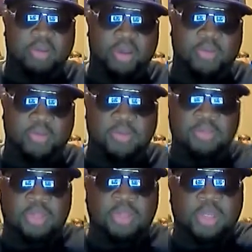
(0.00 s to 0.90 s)
way,
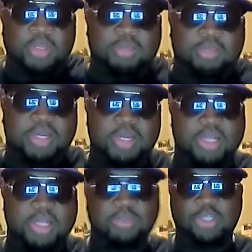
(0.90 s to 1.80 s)
but uh,
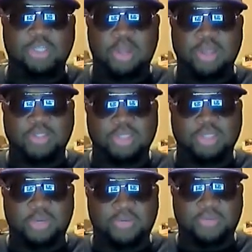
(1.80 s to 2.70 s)
that's what she calls
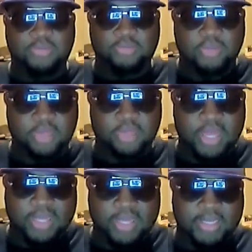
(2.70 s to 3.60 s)
herself
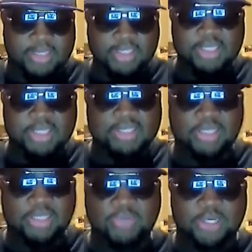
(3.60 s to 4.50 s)
and uh, she's an
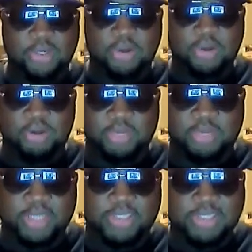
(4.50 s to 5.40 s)
eccentric young girl,
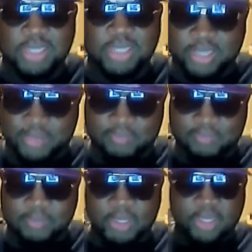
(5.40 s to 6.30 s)
man. She um,
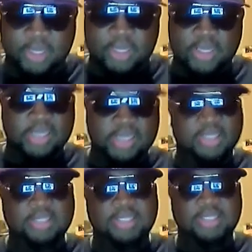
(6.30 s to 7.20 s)

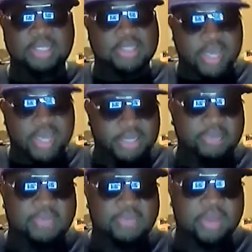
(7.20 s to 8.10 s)
is the
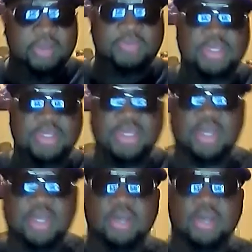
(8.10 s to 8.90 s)
detective of the uh,